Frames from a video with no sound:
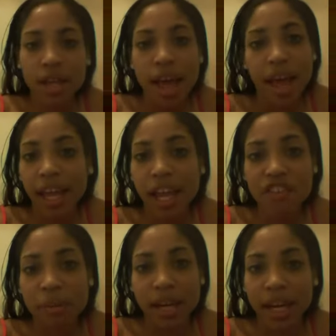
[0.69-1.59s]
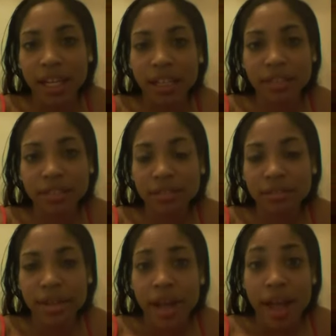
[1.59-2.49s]
Hey everybody.
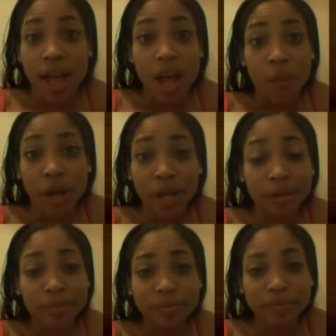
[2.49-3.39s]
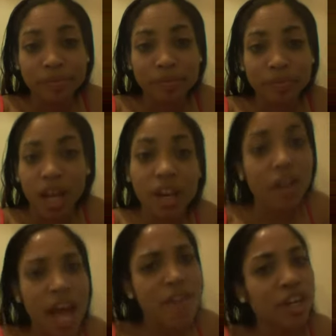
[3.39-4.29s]
Well, I know
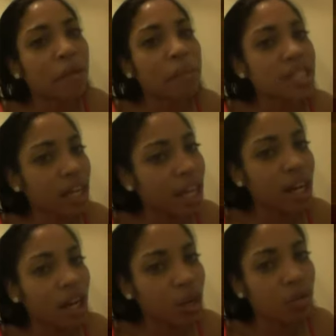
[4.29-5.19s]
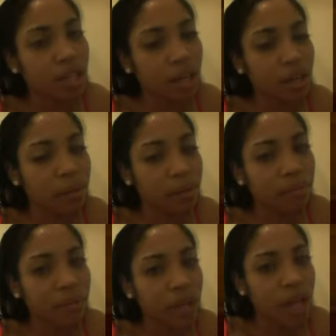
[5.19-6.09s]
y'all haven't heard me sing in a long time.
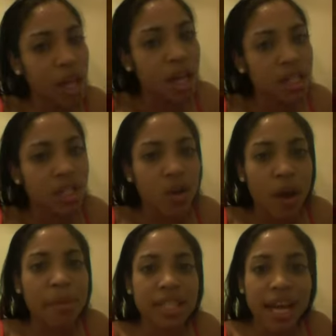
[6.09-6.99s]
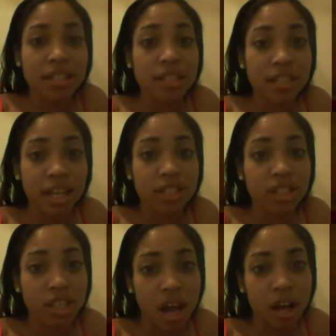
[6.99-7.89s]
So I'm deciding to sing
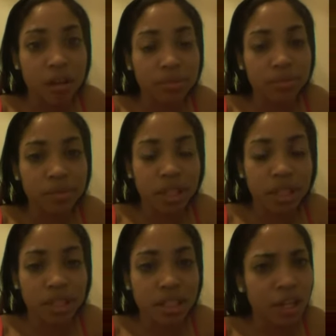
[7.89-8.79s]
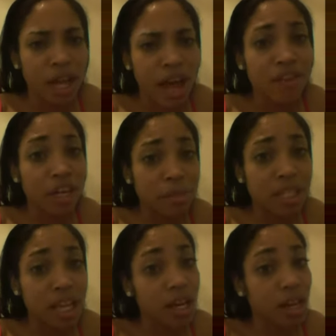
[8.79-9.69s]
to y'all cuz I know y'all haven't heard me
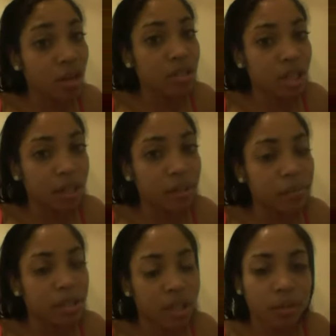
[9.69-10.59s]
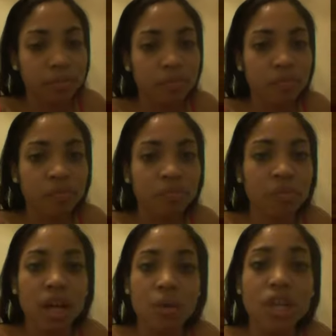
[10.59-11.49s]
sing in a long time. So
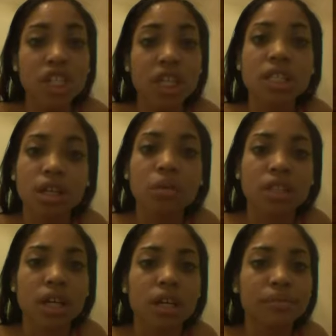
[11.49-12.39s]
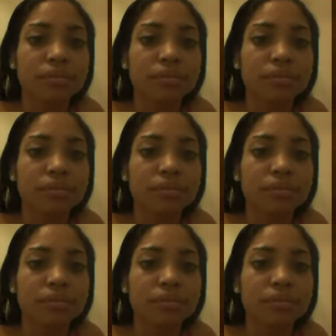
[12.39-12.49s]
I want to share this song with y'all.